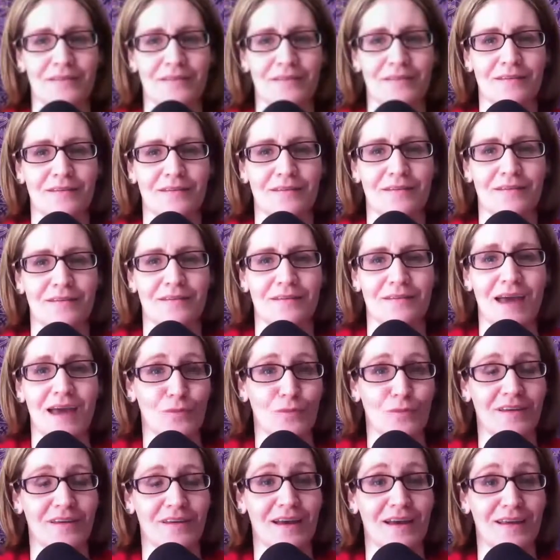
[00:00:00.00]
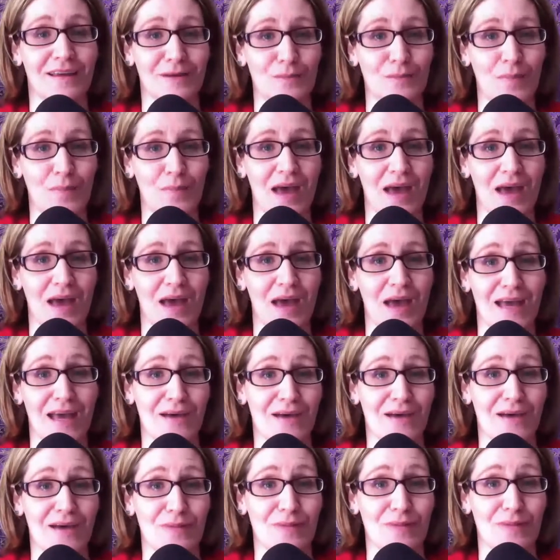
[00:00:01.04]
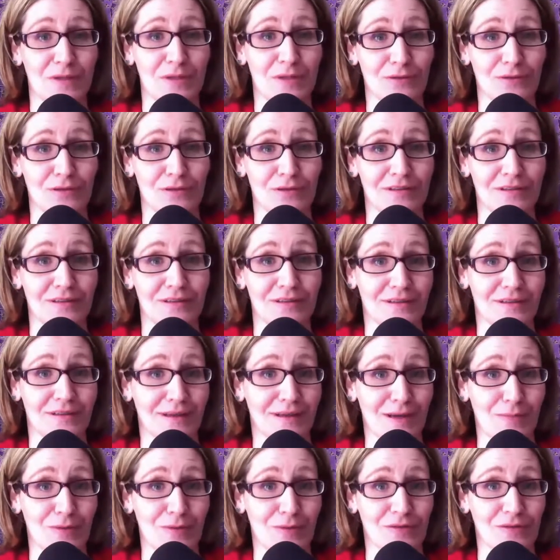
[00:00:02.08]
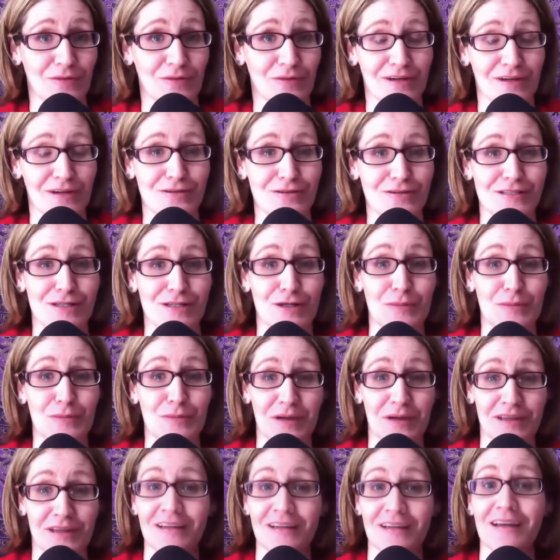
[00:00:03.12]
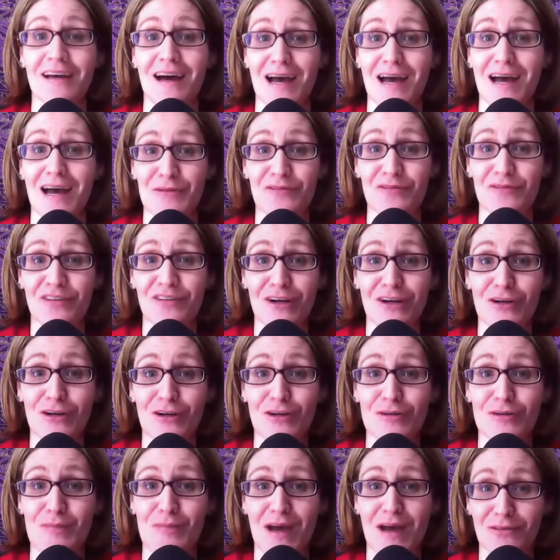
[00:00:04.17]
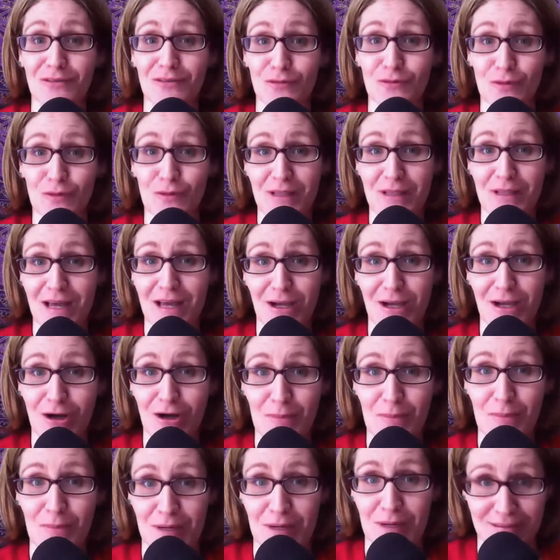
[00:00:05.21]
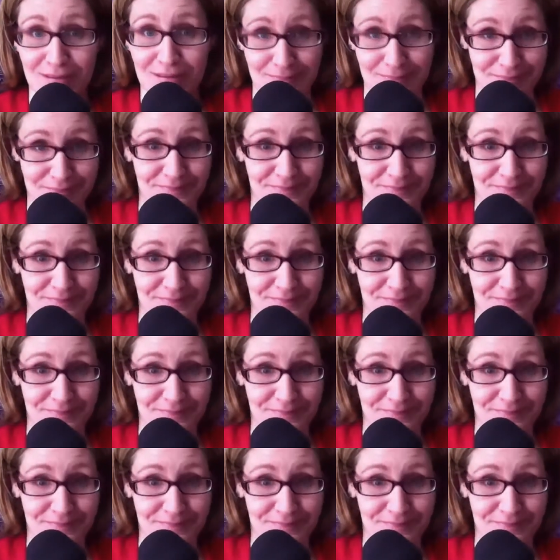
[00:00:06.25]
And that is one thing I can pat. I'm guilty a couple of areas here, but I am very good about the reply all button.